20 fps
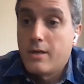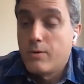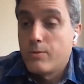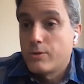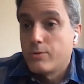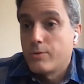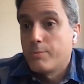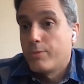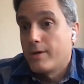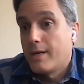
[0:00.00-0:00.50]

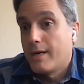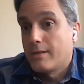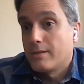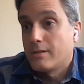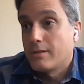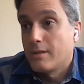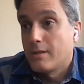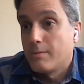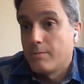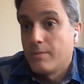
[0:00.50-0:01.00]
which we put
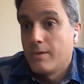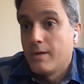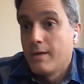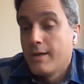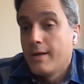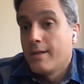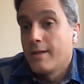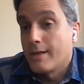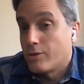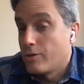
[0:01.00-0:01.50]
out some
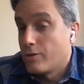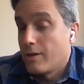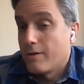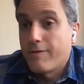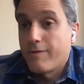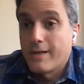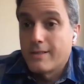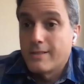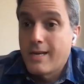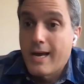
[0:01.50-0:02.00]

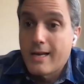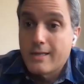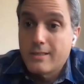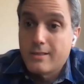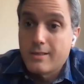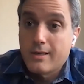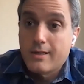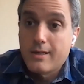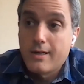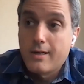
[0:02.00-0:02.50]
truly
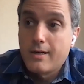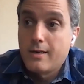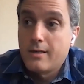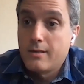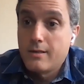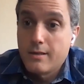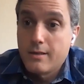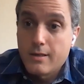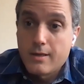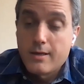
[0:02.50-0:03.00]
fantastic
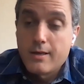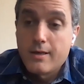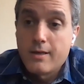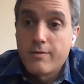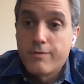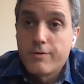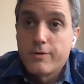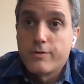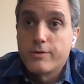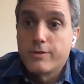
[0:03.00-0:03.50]

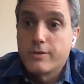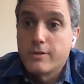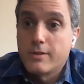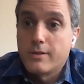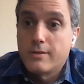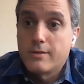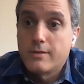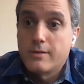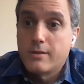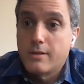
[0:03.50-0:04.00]
infill
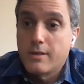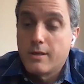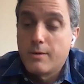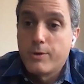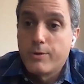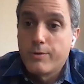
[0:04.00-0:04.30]
results